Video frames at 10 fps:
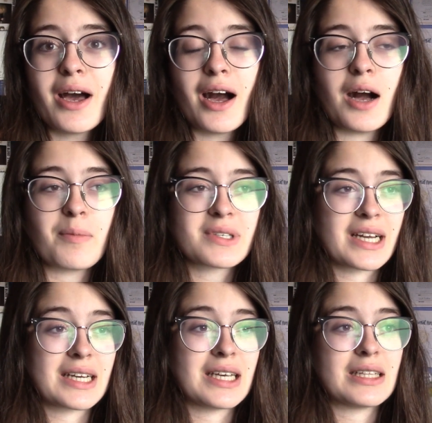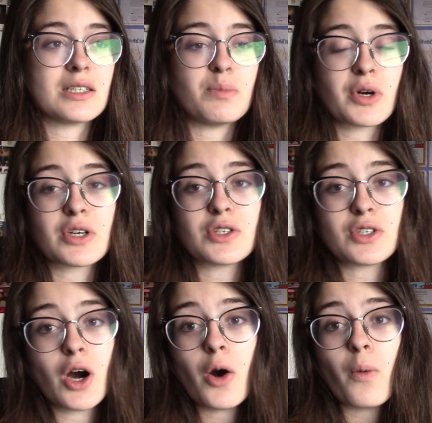because like I said, this book is
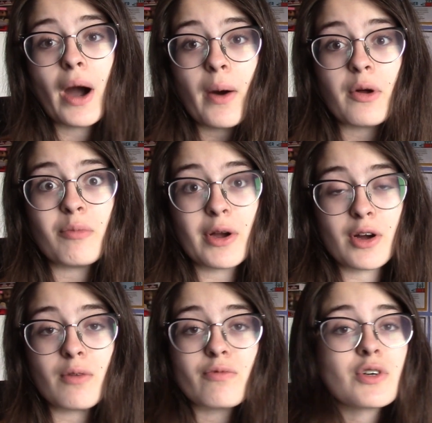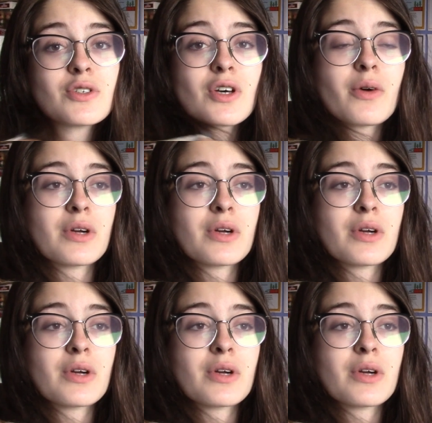so out of my comfort zone.